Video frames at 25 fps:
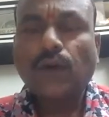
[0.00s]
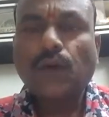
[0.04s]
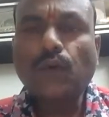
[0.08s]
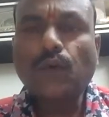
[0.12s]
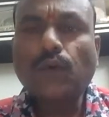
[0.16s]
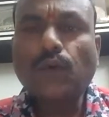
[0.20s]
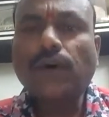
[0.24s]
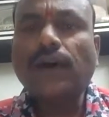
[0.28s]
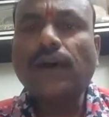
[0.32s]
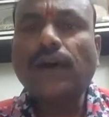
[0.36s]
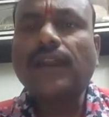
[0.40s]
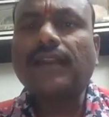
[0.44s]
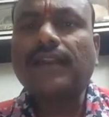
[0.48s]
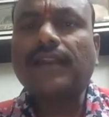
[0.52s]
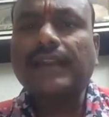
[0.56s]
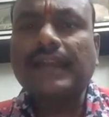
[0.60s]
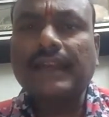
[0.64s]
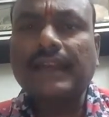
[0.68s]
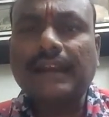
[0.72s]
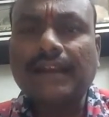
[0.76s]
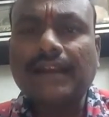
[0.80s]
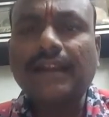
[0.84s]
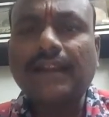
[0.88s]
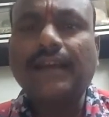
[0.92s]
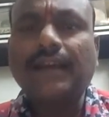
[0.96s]
who are
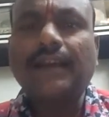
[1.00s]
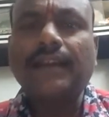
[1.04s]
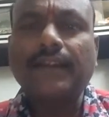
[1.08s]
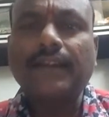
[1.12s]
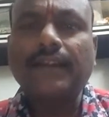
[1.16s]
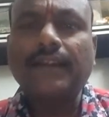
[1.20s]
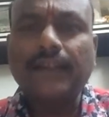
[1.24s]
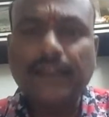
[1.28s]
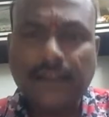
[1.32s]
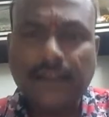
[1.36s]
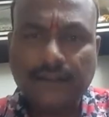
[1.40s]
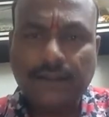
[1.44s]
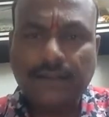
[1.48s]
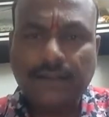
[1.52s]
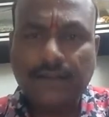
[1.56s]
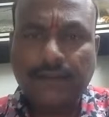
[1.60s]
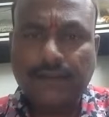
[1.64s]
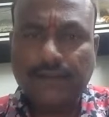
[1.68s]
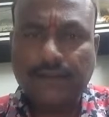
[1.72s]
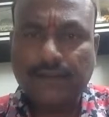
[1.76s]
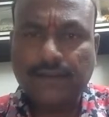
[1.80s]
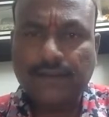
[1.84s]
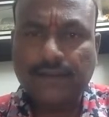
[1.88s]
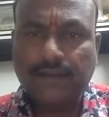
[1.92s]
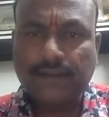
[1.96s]
regularly
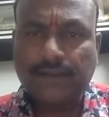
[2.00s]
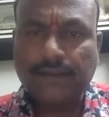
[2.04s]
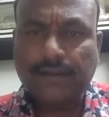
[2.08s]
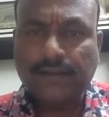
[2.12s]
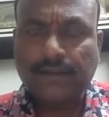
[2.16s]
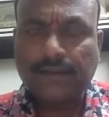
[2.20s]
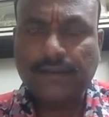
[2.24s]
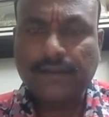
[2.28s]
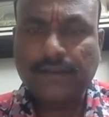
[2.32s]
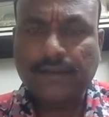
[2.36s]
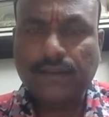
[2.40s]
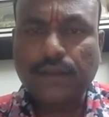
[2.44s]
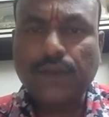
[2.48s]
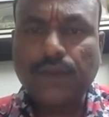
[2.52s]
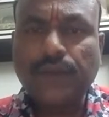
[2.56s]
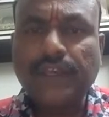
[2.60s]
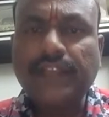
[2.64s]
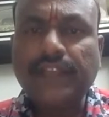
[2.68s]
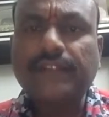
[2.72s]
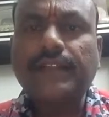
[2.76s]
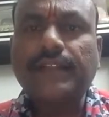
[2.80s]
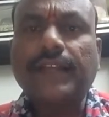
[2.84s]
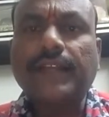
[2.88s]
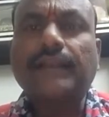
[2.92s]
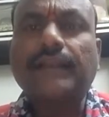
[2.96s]

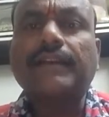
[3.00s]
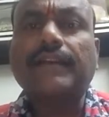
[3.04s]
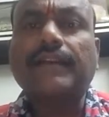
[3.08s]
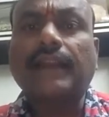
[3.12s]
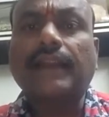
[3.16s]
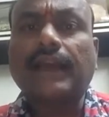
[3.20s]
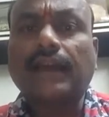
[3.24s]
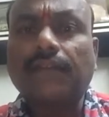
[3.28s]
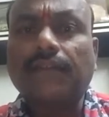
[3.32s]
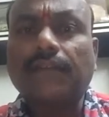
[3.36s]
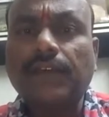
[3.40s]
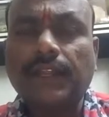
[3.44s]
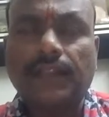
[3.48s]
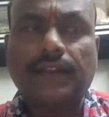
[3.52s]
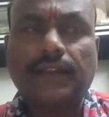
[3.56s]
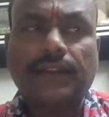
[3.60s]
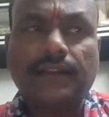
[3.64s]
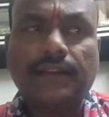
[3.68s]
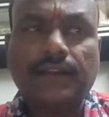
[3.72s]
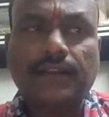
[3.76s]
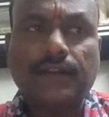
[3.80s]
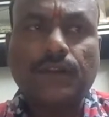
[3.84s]
doing their travel